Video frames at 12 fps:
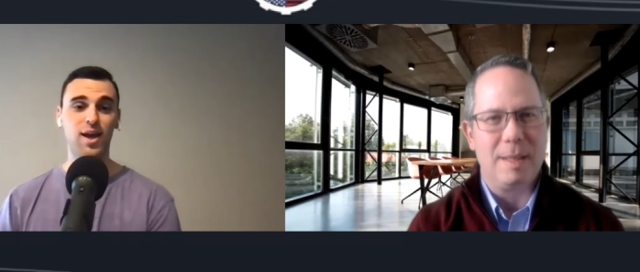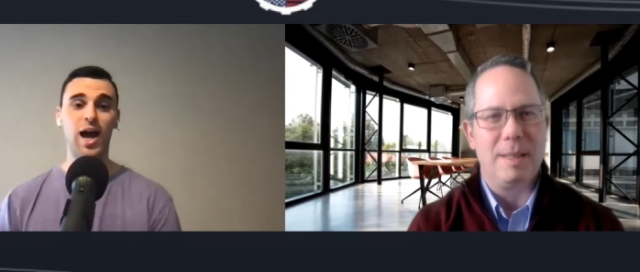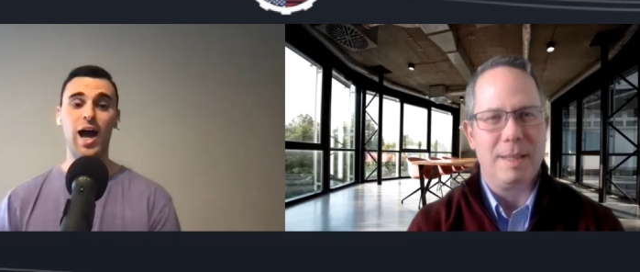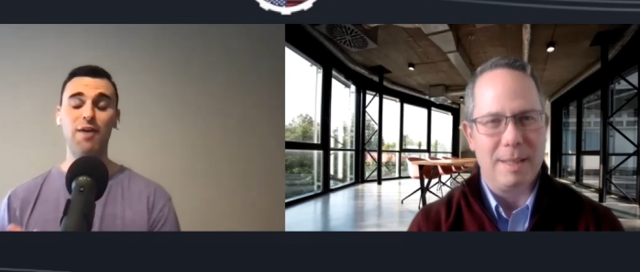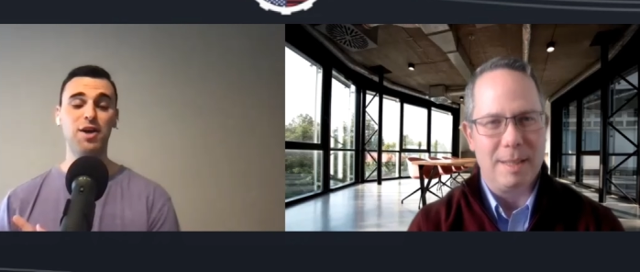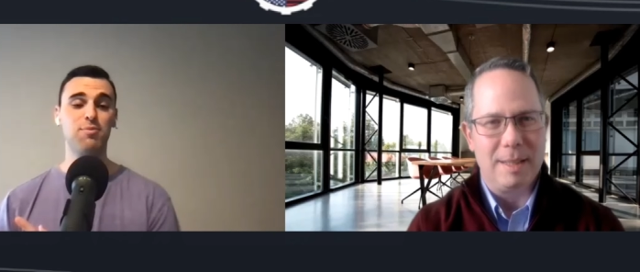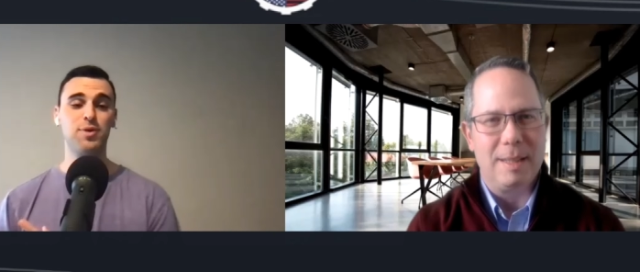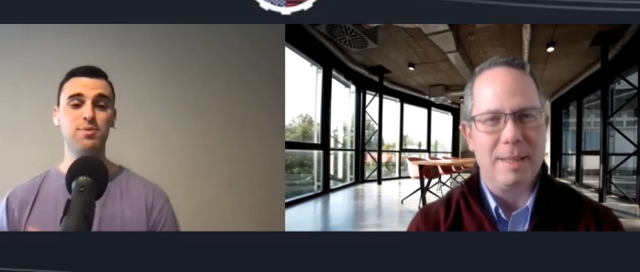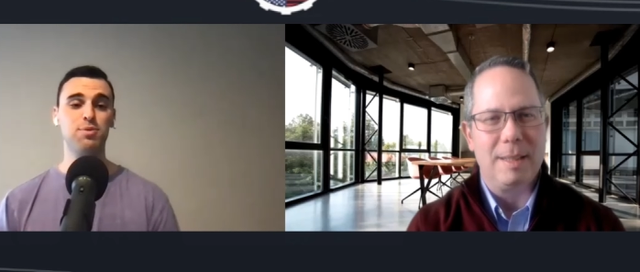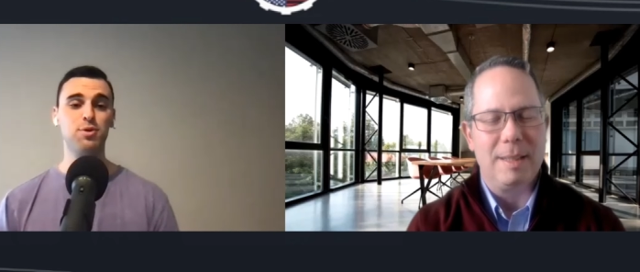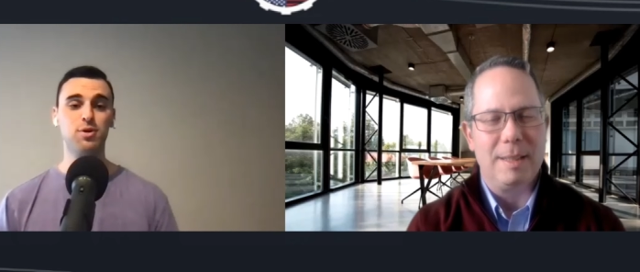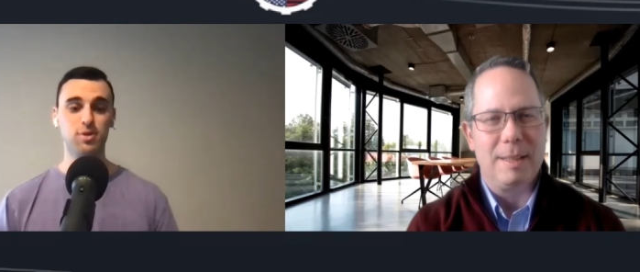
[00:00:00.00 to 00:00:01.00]
Speaker 1: I've had
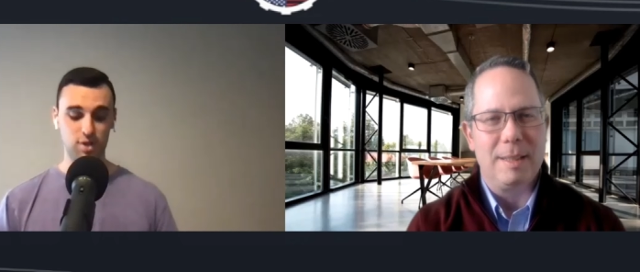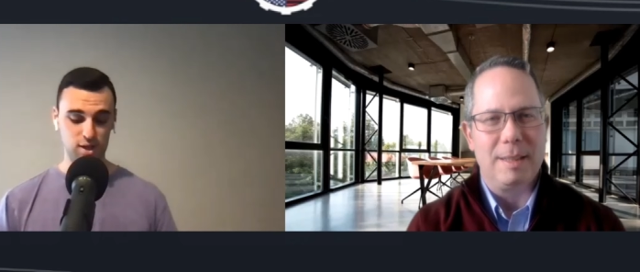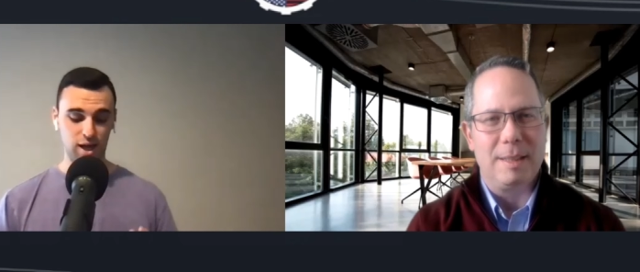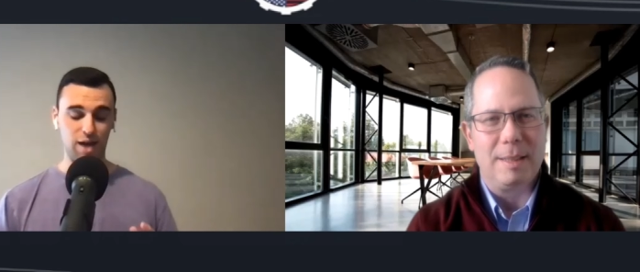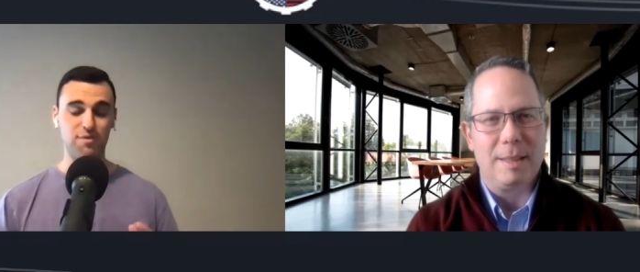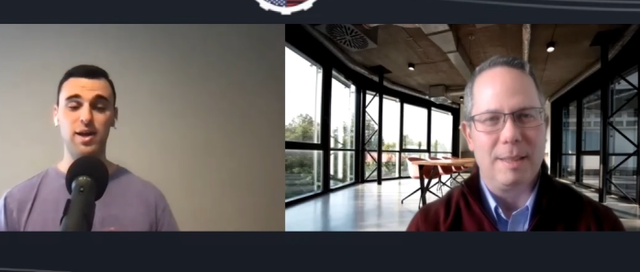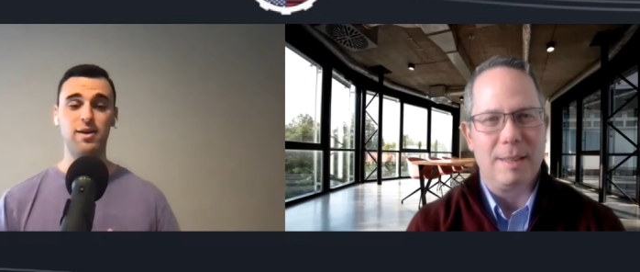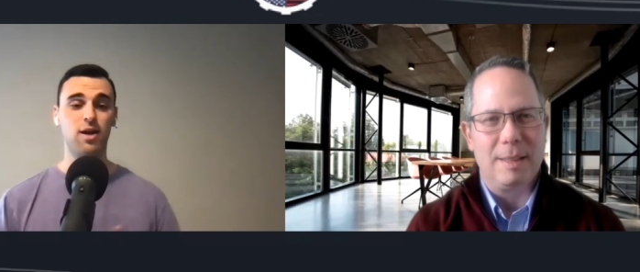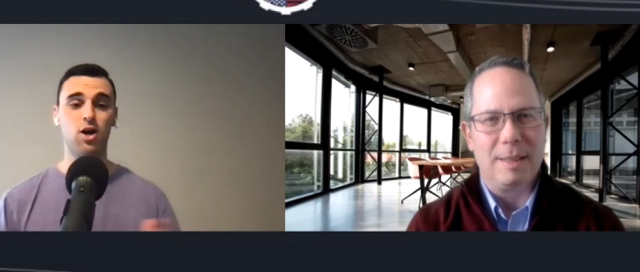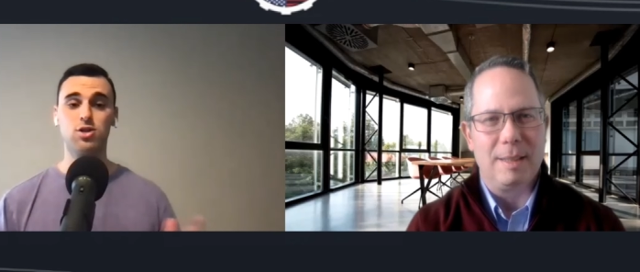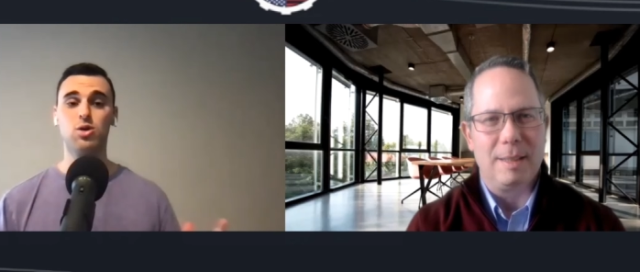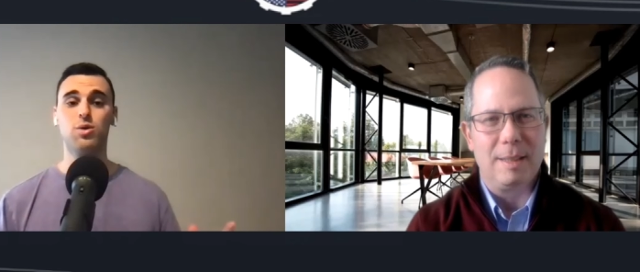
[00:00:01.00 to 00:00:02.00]
people, I've had
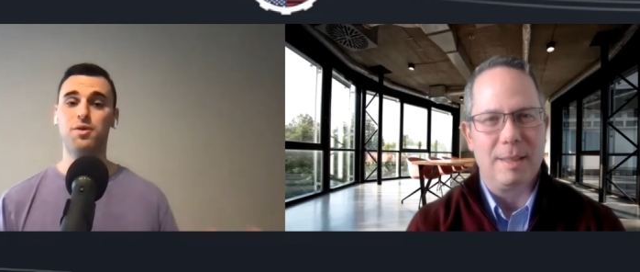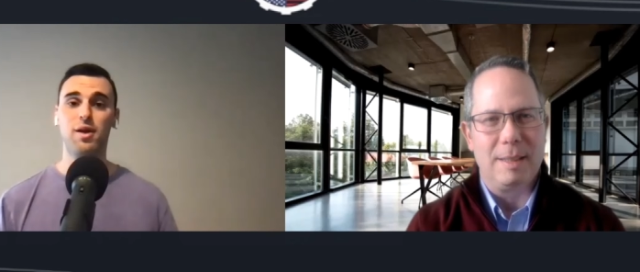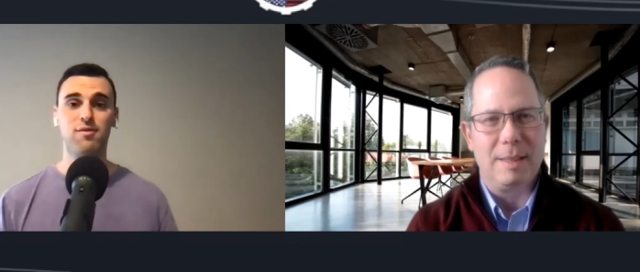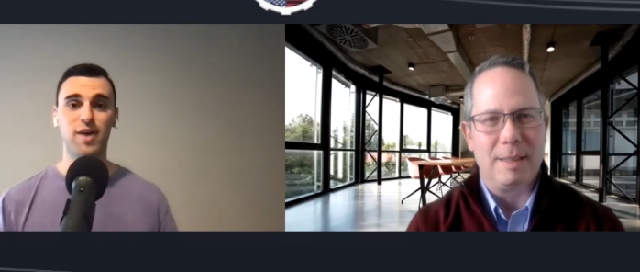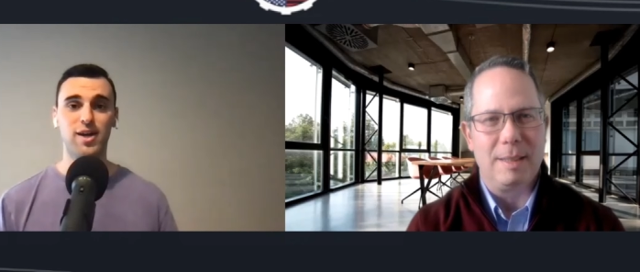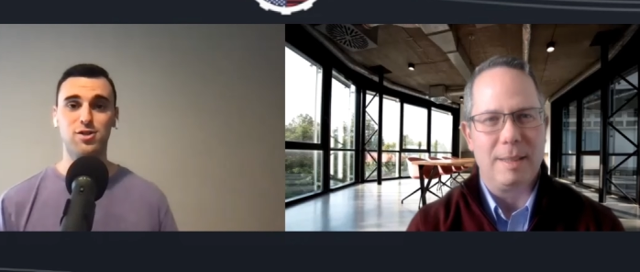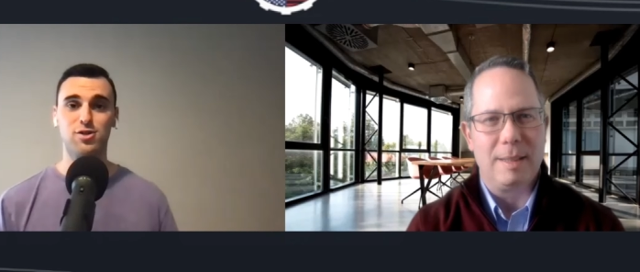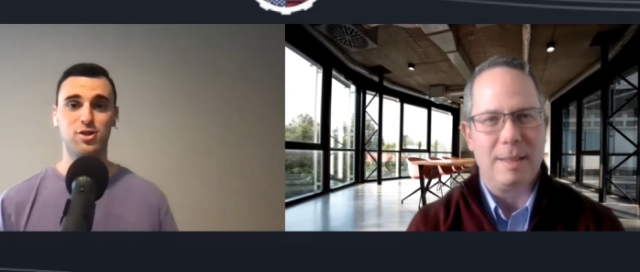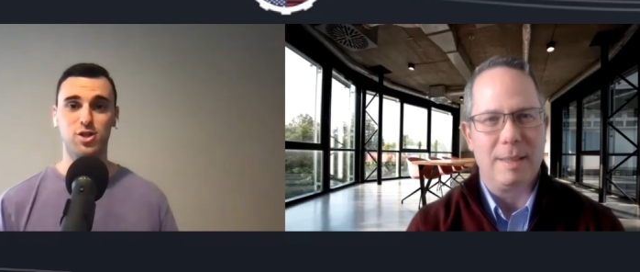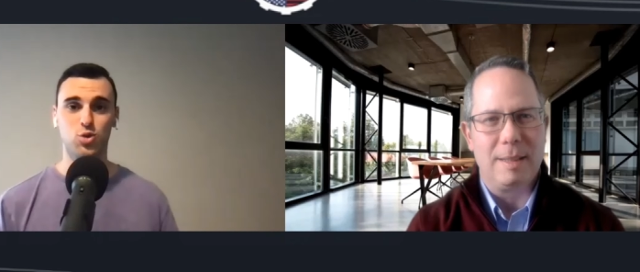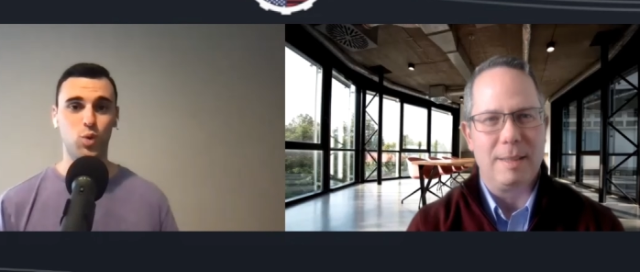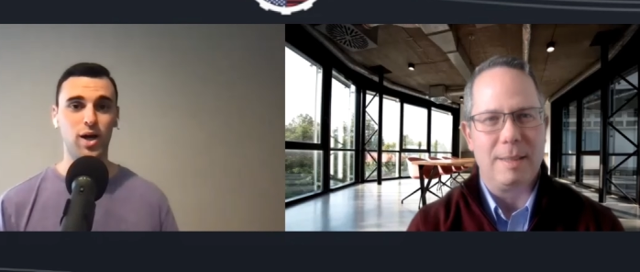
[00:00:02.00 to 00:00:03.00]
also investors
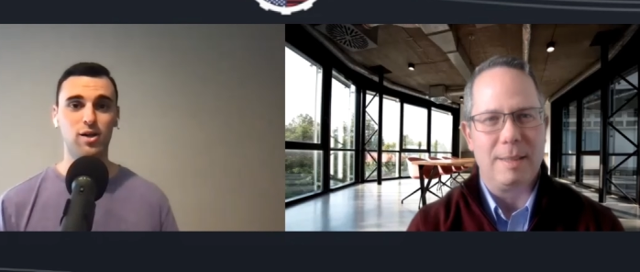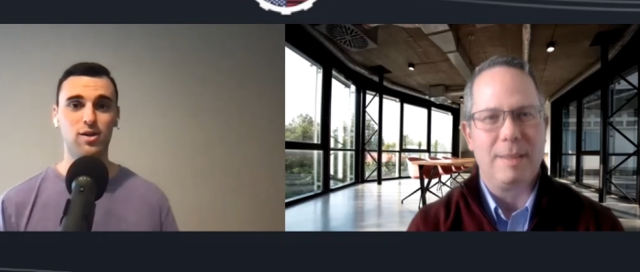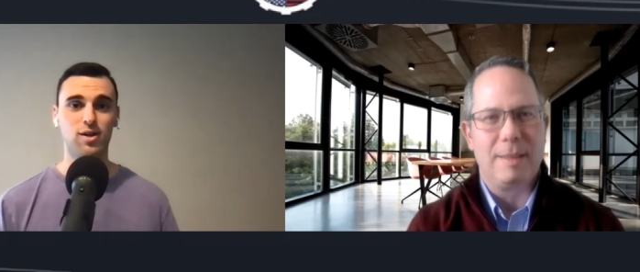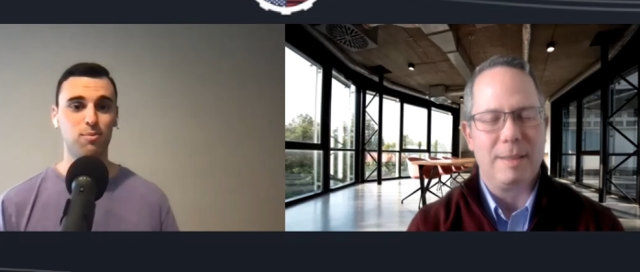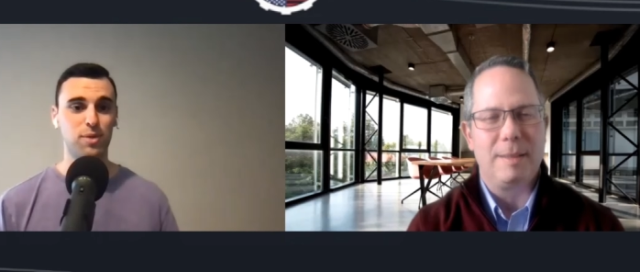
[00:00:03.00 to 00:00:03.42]
as well